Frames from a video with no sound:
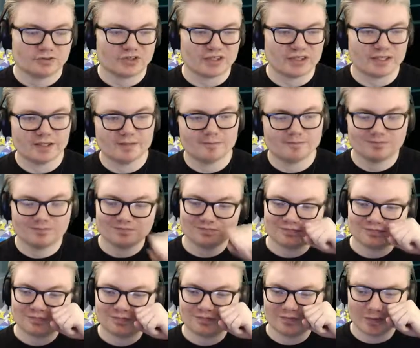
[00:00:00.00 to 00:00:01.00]
Okay.
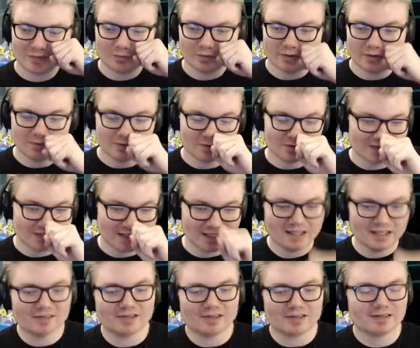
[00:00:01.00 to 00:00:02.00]
We almost
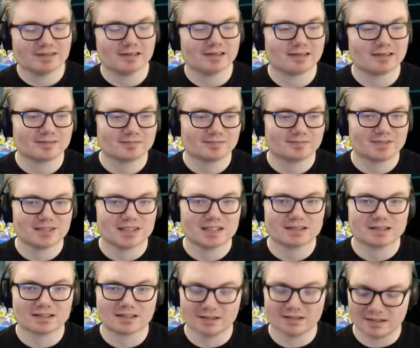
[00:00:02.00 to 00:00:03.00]
died right there.
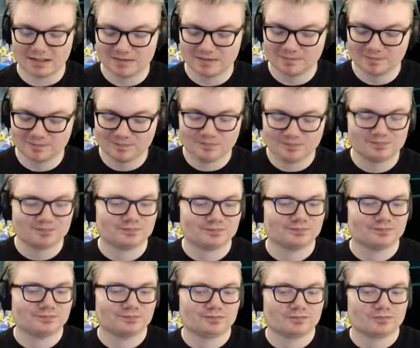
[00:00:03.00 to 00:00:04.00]
Not gonna lie.
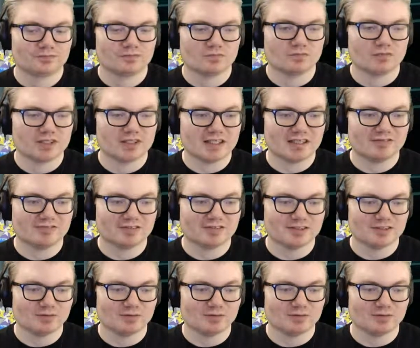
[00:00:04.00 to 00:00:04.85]
We definitely